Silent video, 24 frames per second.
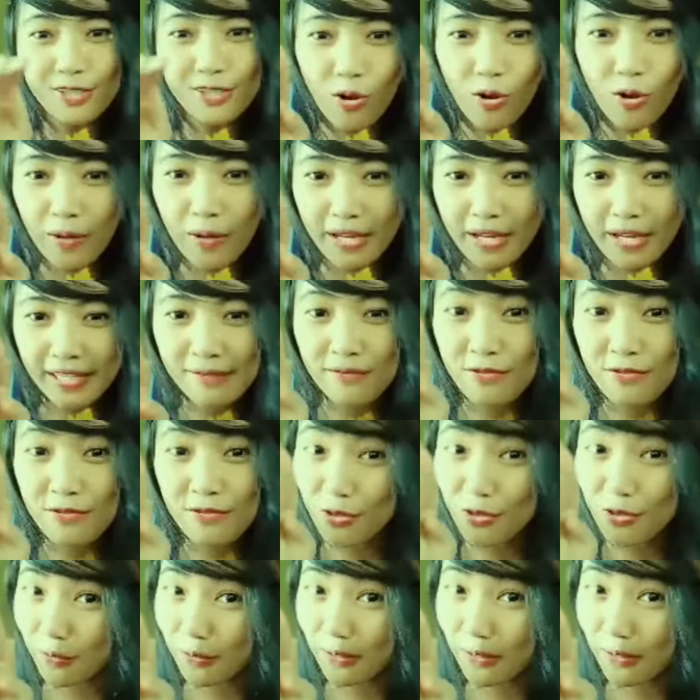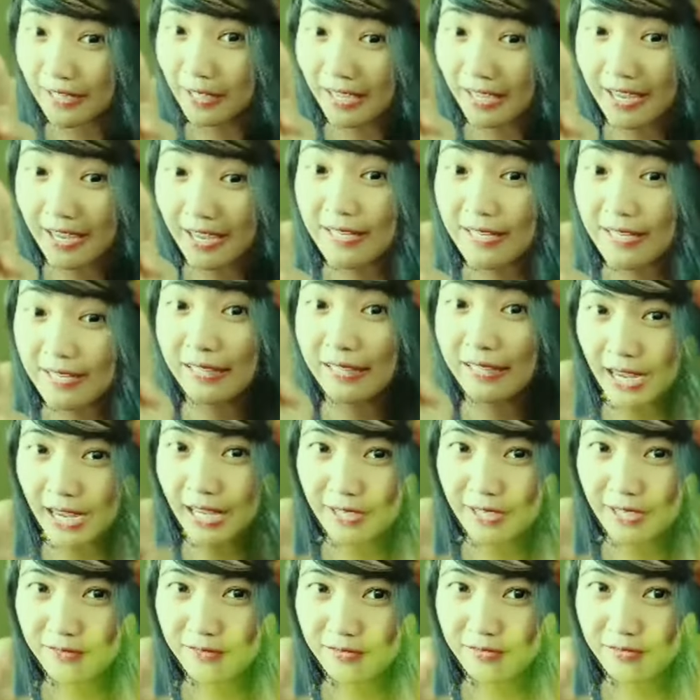not knowing doing any
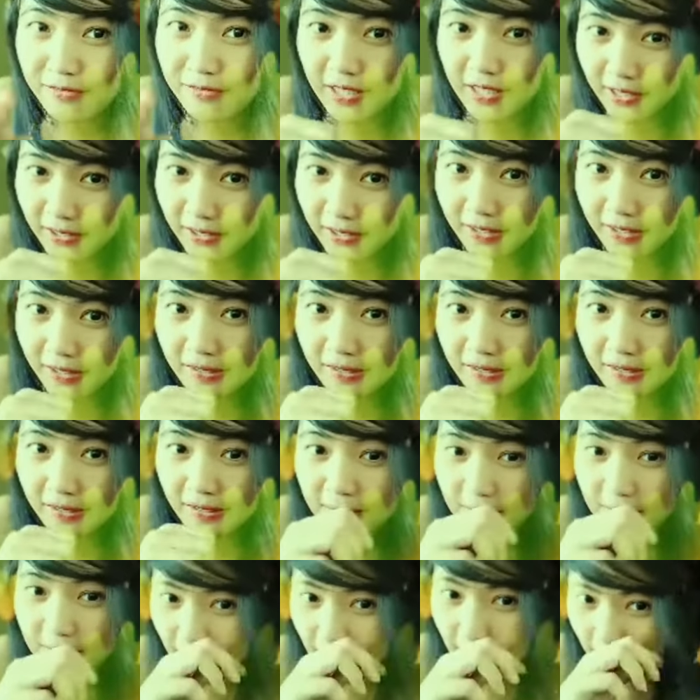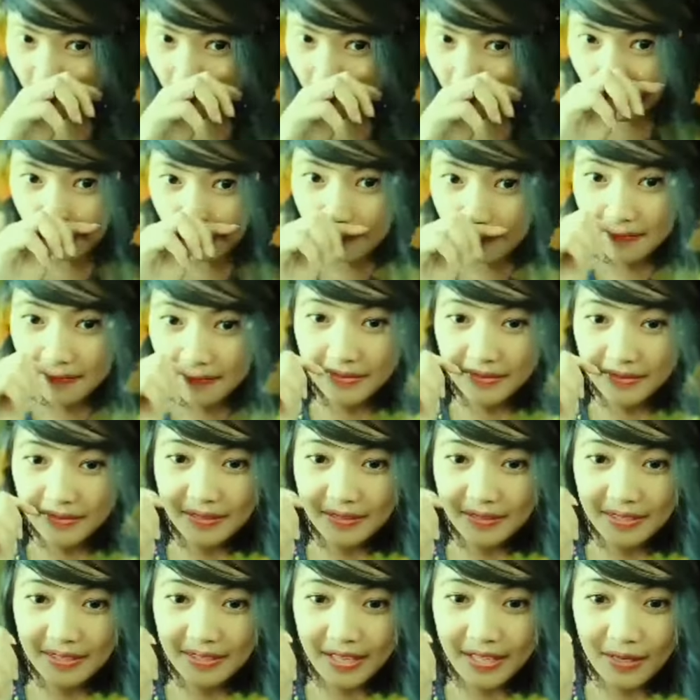live here. Can you
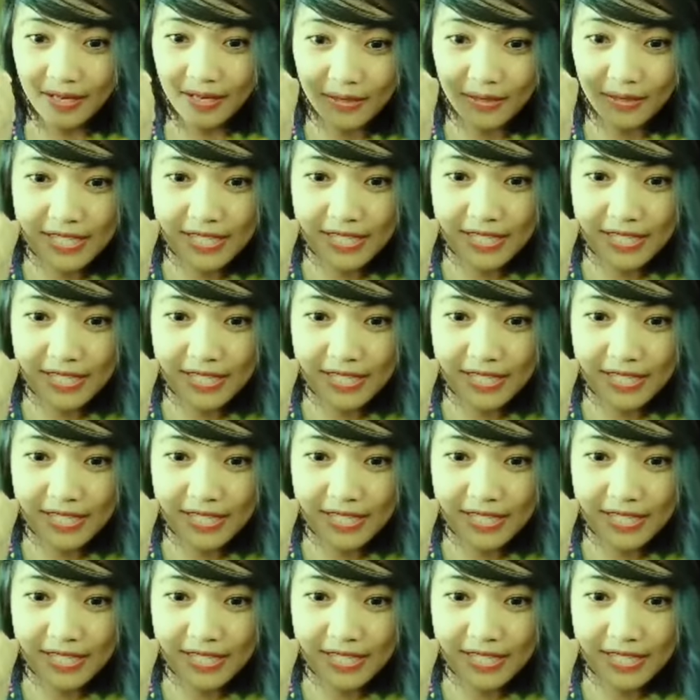see?